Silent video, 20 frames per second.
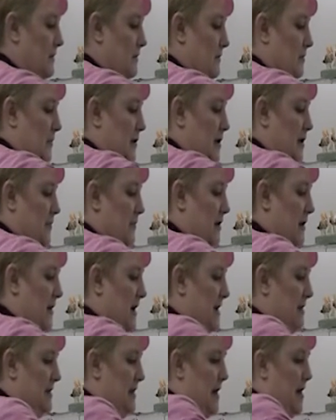
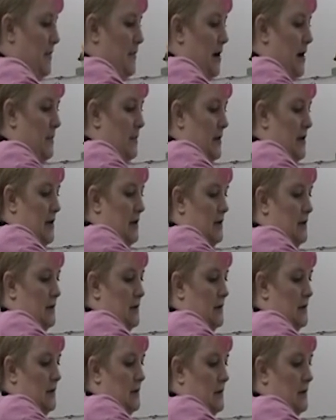Manipulate that puppy.
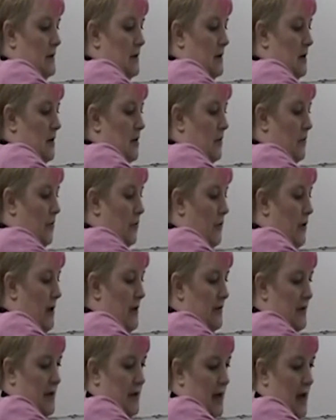Bring
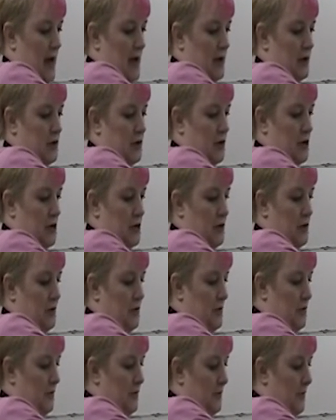the cake to you.